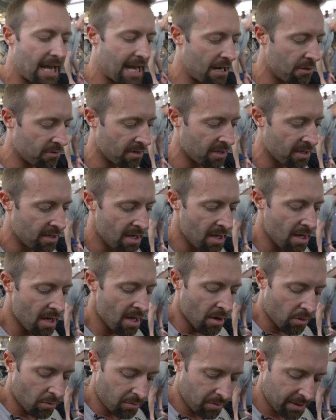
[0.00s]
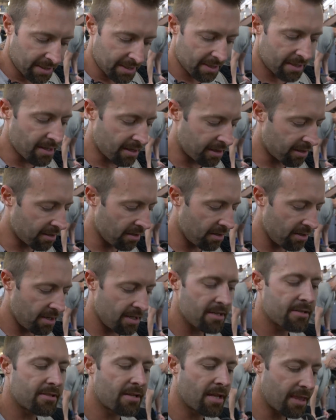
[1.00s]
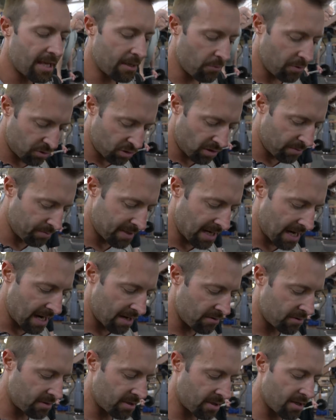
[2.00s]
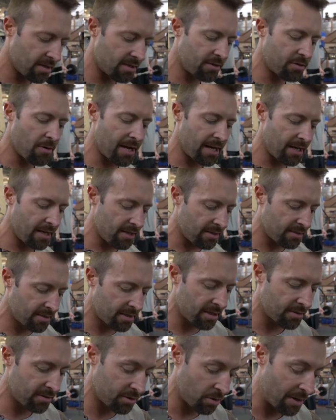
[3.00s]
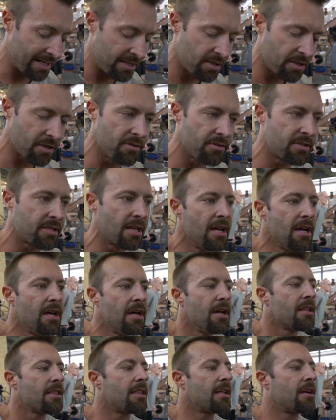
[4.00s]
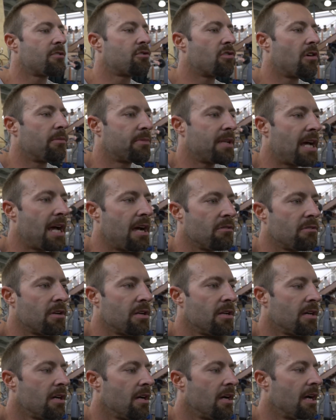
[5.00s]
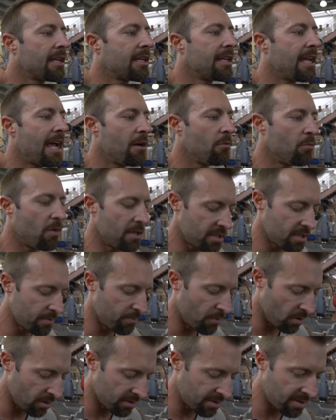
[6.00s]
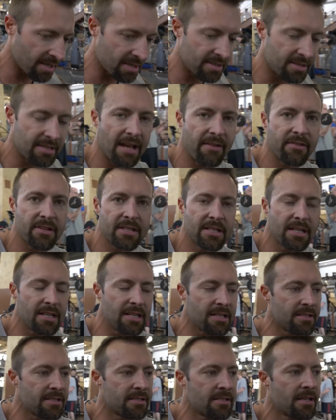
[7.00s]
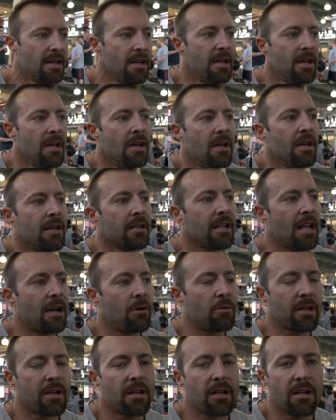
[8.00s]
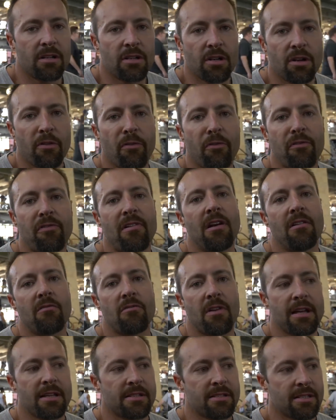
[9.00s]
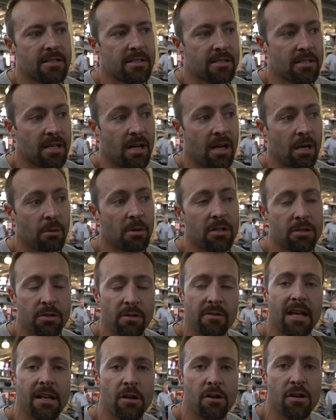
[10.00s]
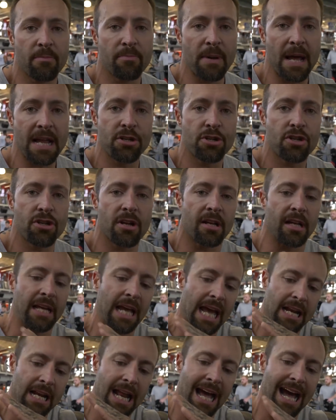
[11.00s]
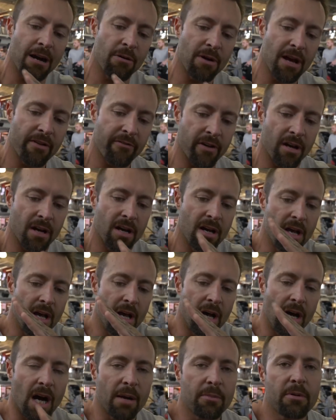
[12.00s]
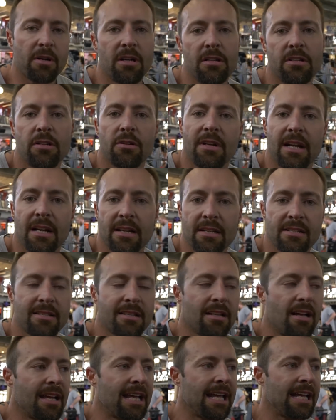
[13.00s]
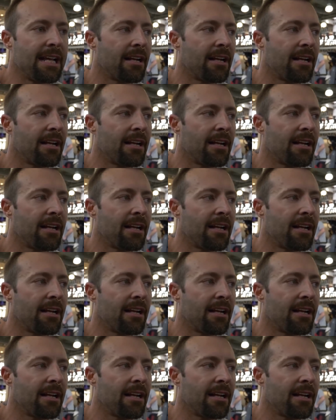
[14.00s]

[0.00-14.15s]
down, we did a 30s, then we dropped down to 20s, 22s, then I dropped down again once more to the 17s. Now we're gonna do front raises. I'm gonna do that on a bench again. However, I'm gonna do it at a slight